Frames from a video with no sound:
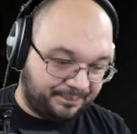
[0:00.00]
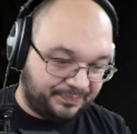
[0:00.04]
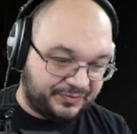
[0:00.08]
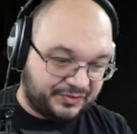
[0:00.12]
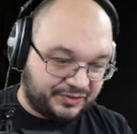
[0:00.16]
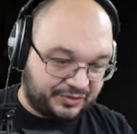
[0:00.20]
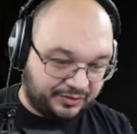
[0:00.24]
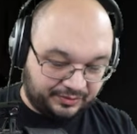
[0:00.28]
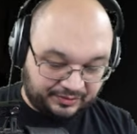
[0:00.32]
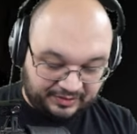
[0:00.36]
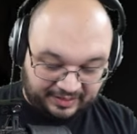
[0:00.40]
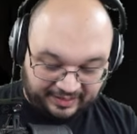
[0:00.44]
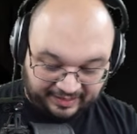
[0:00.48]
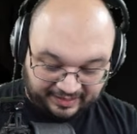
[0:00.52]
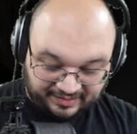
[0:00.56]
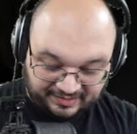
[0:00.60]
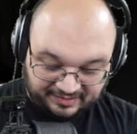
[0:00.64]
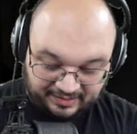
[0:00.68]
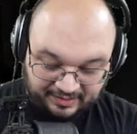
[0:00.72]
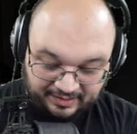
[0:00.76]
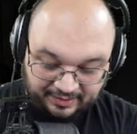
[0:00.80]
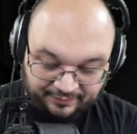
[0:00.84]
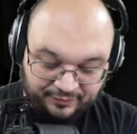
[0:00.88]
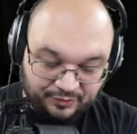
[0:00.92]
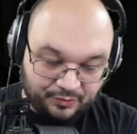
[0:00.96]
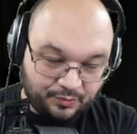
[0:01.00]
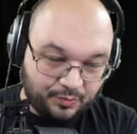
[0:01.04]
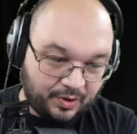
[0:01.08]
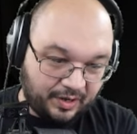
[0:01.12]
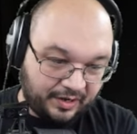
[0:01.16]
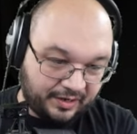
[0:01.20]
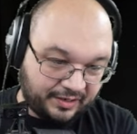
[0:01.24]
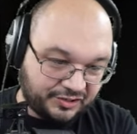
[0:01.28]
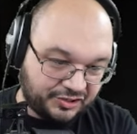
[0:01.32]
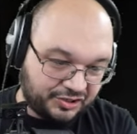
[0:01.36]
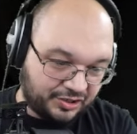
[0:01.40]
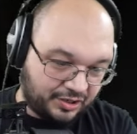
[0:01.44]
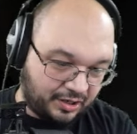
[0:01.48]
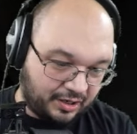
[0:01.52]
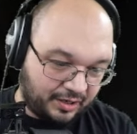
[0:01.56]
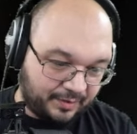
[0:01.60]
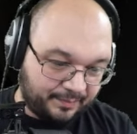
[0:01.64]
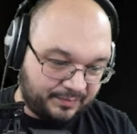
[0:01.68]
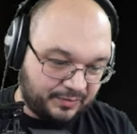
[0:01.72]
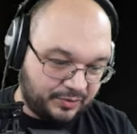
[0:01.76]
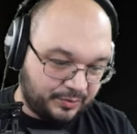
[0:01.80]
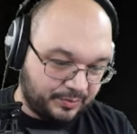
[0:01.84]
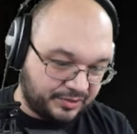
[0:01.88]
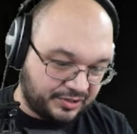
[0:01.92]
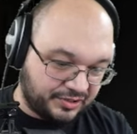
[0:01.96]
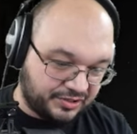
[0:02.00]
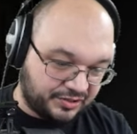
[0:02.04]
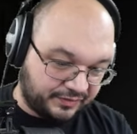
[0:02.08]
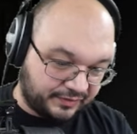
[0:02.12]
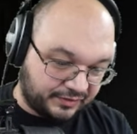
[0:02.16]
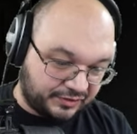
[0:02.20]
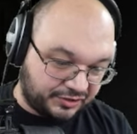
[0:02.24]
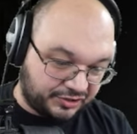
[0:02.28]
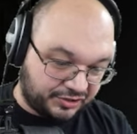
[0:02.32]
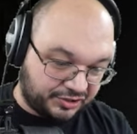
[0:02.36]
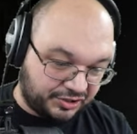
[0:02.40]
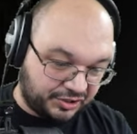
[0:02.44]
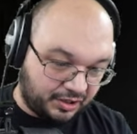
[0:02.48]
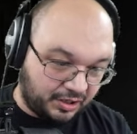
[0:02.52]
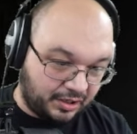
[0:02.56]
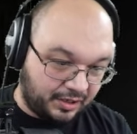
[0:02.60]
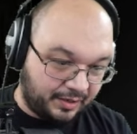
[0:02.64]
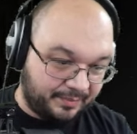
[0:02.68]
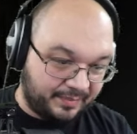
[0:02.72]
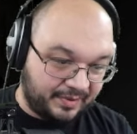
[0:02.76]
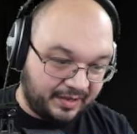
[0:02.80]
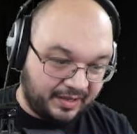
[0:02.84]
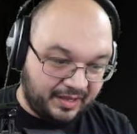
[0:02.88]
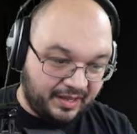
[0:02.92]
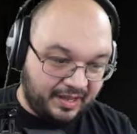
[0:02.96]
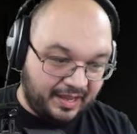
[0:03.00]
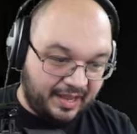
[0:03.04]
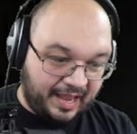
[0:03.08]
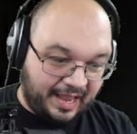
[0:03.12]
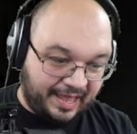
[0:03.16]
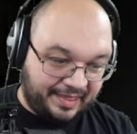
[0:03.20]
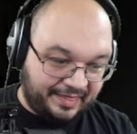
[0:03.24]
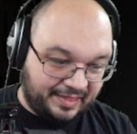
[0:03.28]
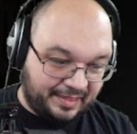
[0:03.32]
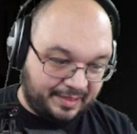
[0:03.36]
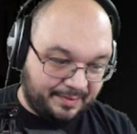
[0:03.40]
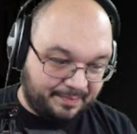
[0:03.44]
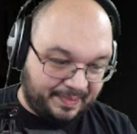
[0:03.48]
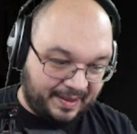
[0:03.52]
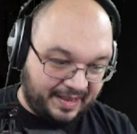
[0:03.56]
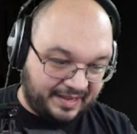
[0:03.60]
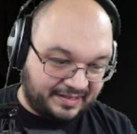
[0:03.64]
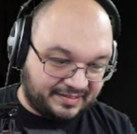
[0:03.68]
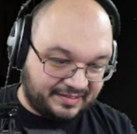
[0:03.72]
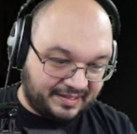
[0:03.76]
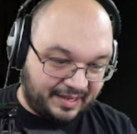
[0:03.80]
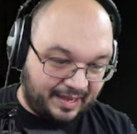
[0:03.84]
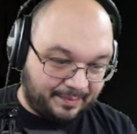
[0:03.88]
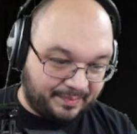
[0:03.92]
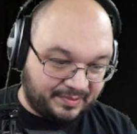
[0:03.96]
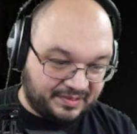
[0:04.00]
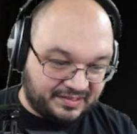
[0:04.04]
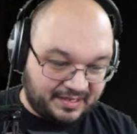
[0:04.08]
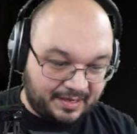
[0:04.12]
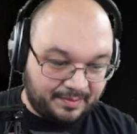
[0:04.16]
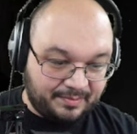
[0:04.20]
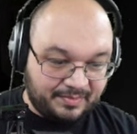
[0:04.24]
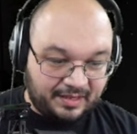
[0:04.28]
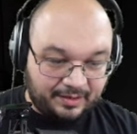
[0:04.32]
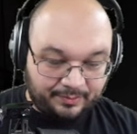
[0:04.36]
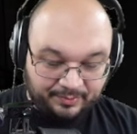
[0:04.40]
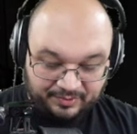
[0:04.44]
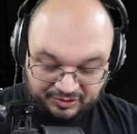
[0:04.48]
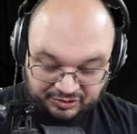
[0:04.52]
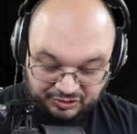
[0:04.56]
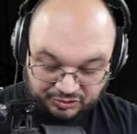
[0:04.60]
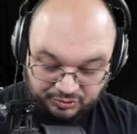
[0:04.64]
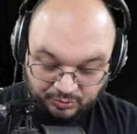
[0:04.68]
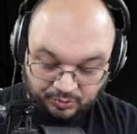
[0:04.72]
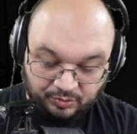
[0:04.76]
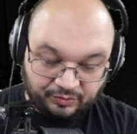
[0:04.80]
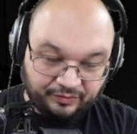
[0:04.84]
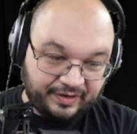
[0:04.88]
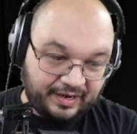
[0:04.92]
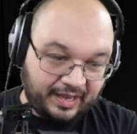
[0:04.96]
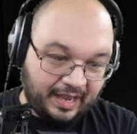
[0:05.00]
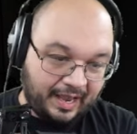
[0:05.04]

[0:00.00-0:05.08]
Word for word: So like I said, if you want a charm, you would just search a charm and then the base type. Same thing with jewelry.